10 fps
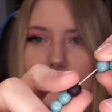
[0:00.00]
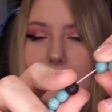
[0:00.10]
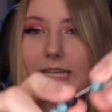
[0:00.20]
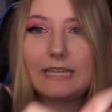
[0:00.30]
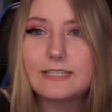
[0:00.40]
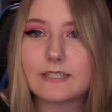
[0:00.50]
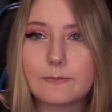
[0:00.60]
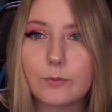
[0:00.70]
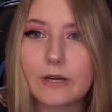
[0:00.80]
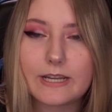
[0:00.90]
could like
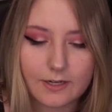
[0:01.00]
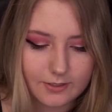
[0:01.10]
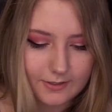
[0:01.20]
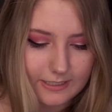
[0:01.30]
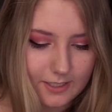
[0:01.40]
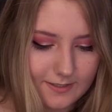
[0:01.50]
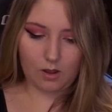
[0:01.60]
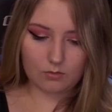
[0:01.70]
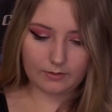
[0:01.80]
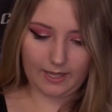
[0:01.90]
easily break under here.
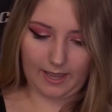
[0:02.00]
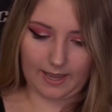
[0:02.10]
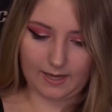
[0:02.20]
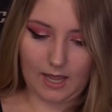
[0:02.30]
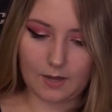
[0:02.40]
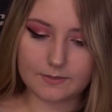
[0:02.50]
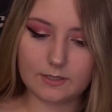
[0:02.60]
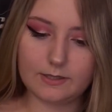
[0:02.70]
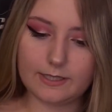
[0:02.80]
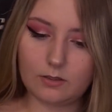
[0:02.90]
Okay, I
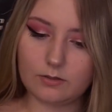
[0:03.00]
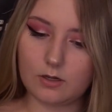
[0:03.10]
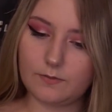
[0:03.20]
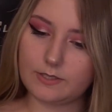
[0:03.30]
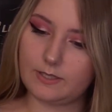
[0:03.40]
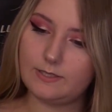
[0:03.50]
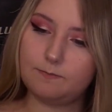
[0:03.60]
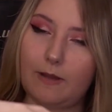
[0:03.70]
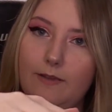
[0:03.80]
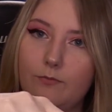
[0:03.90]
was a little nervous
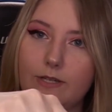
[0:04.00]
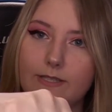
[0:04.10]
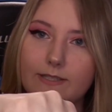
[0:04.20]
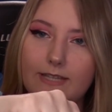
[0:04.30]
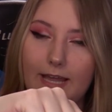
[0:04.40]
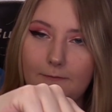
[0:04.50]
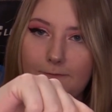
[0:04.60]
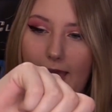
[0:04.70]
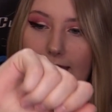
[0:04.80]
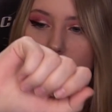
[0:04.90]
because my wrist is kind of
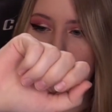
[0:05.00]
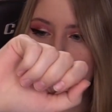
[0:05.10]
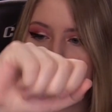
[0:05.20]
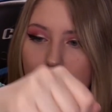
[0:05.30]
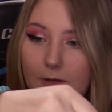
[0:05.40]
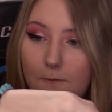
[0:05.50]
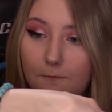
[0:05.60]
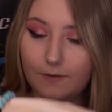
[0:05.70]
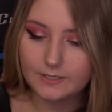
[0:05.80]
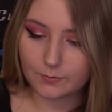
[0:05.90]
fat, but it
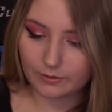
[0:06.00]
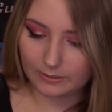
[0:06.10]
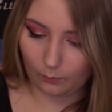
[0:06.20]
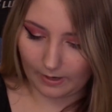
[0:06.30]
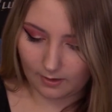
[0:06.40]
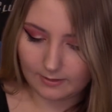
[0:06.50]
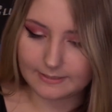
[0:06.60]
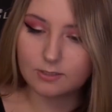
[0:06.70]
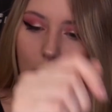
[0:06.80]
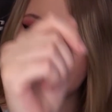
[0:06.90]
fits really well.
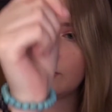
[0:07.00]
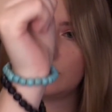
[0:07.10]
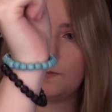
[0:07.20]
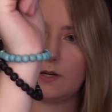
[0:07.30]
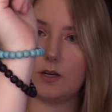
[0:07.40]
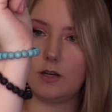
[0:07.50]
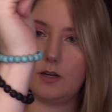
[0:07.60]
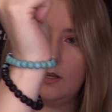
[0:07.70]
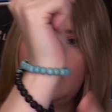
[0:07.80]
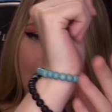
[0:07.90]
It's not
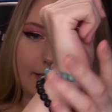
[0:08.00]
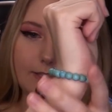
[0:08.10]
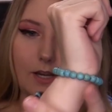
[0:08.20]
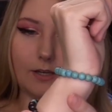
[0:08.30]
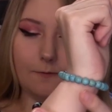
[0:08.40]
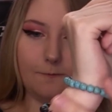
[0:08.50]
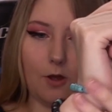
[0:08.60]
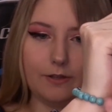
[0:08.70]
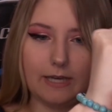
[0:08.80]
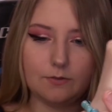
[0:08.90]
super, like it's not gonna
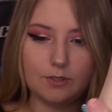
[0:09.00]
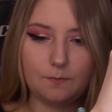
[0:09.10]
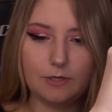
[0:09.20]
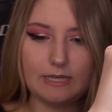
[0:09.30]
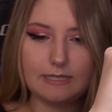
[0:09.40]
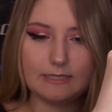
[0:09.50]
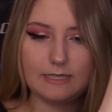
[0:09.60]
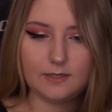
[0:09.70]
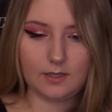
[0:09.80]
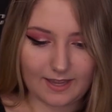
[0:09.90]
fall down super
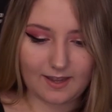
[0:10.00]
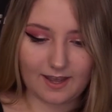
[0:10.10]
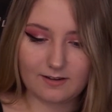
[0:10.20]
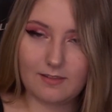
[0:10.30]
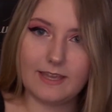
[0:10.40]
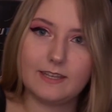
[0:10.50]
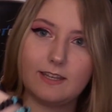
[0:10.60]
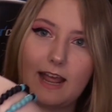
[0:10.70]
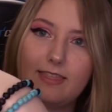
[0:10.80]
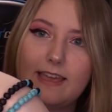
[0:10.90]
easy. I kind of like
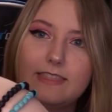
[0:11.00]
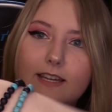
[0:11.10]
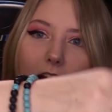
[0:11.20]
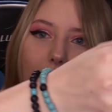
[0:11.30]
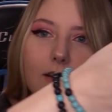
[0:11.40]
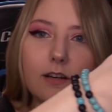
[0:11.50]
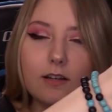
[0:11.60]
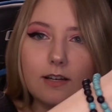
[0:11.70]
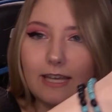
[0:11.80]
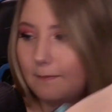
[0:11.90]
it. I like the color.
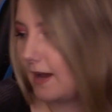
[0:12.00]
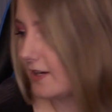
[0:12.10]
It